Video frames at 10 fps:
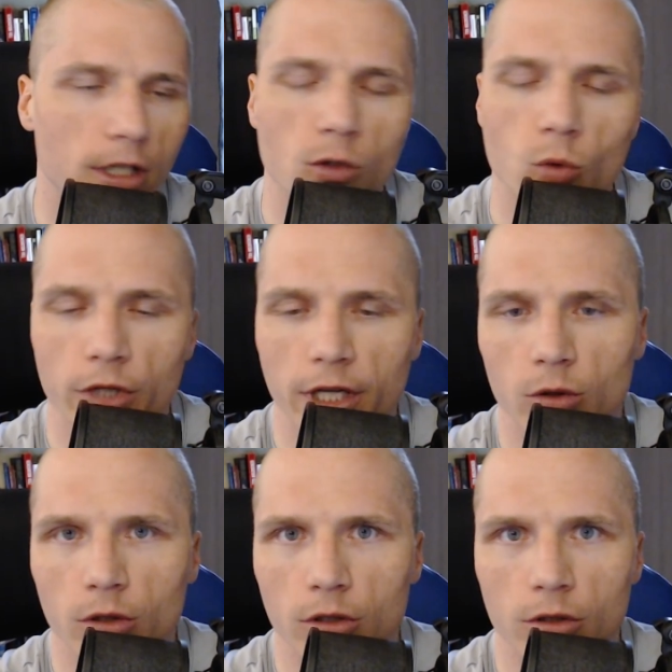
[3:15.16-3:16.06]

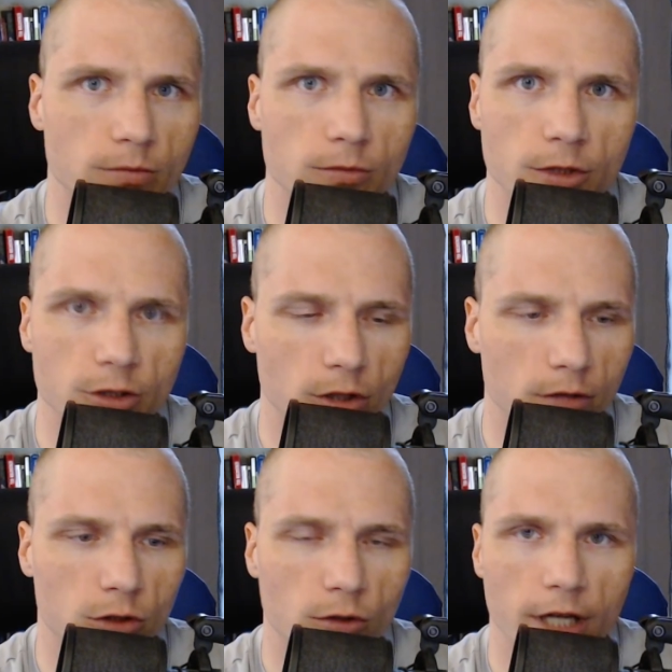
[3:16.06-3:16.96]
where the
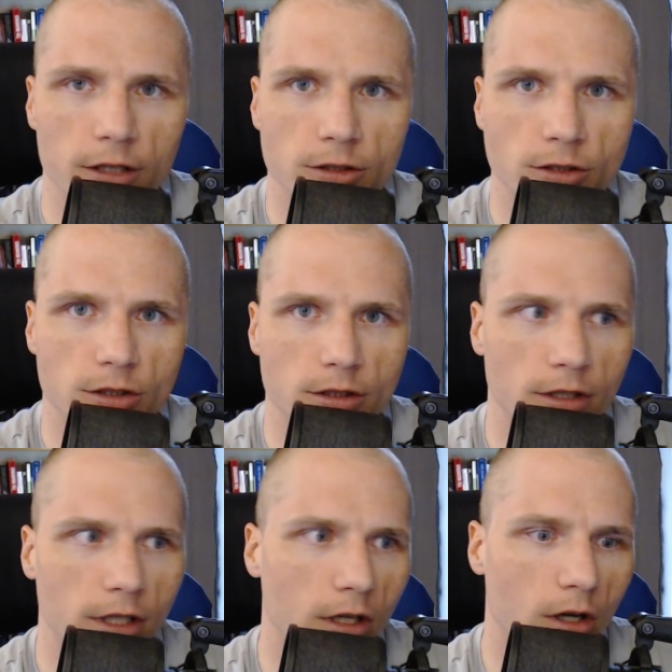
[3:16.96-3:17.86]
service writers,
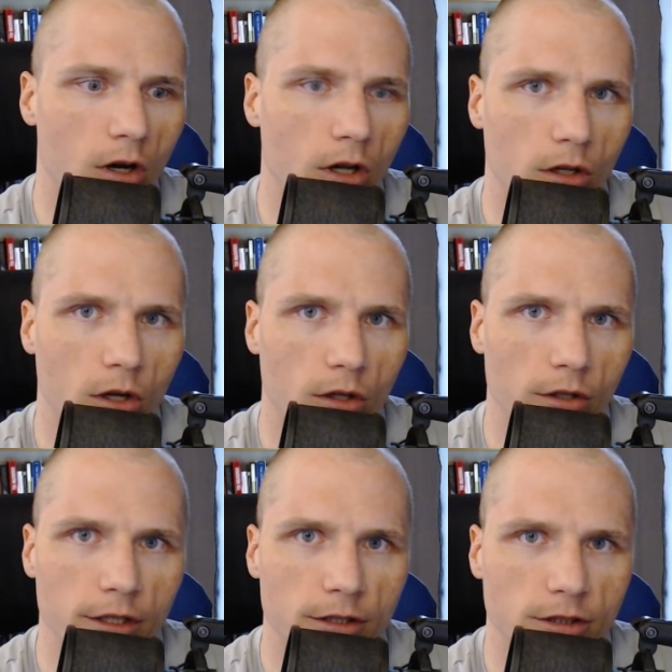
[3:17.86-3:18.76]
all of
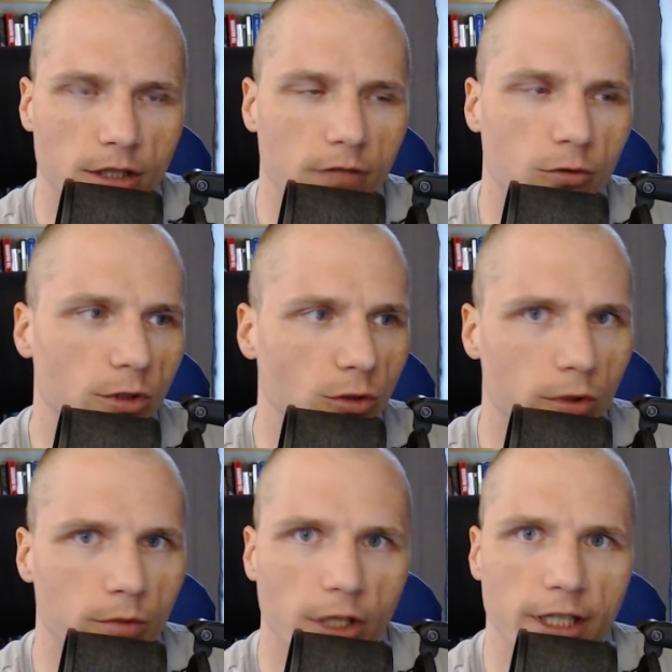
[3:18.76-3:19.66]
their stuff was
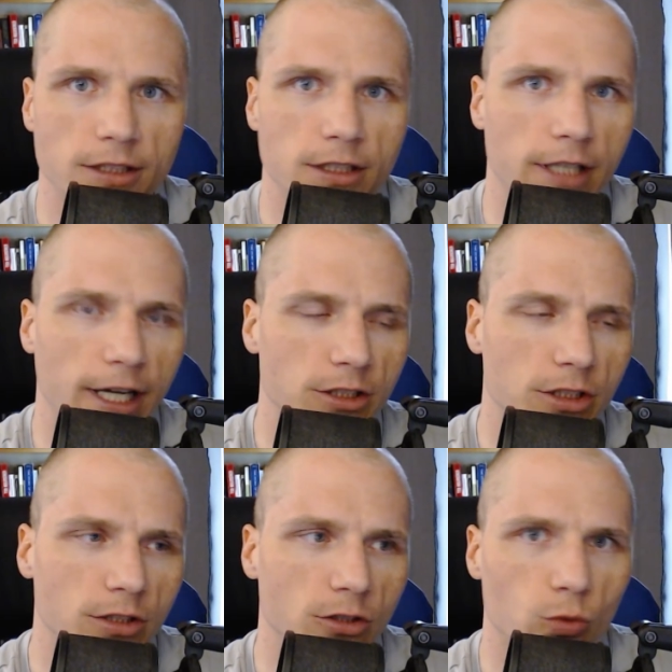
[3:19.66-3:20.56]
replacing
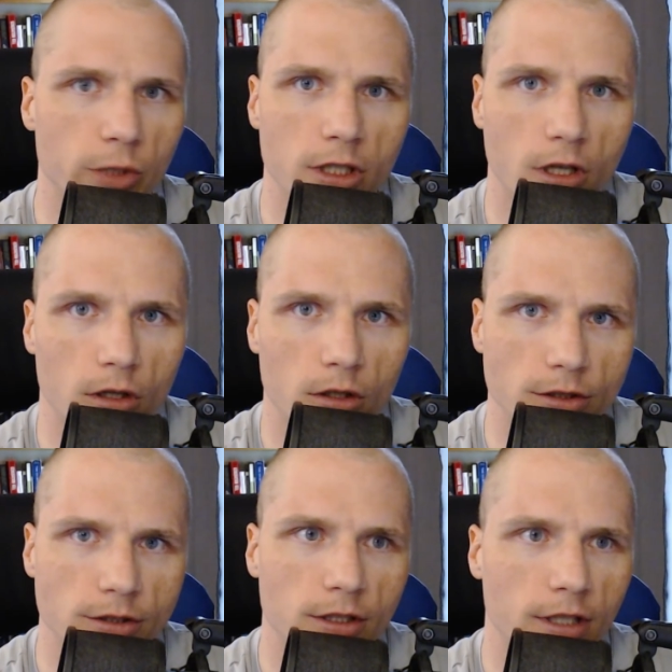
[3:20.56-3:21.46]
engines,
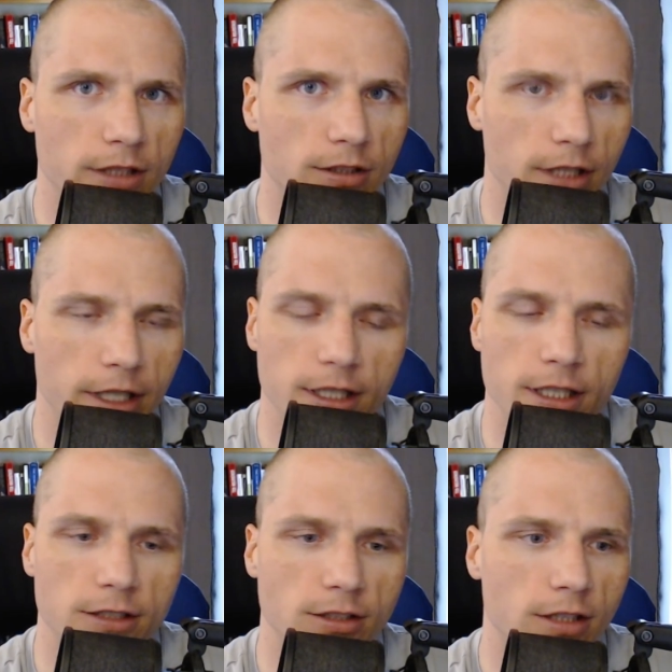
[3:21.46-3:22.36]
recalls, things like
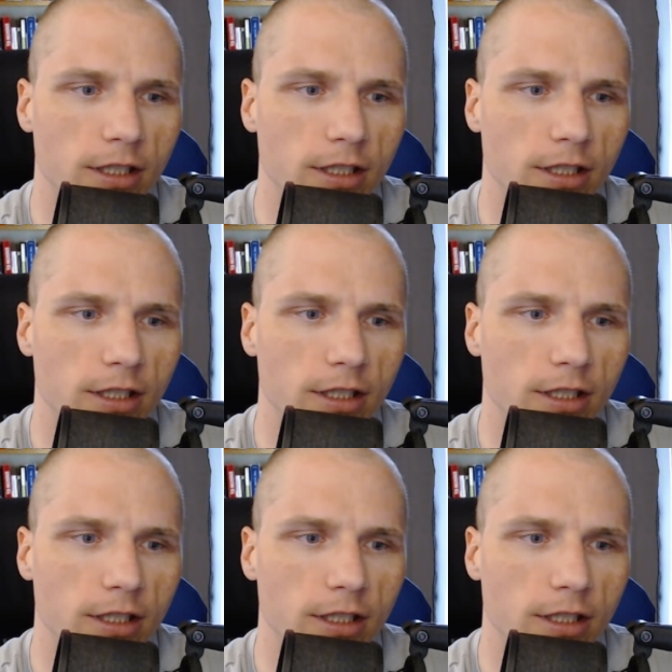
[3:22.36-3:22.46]
this.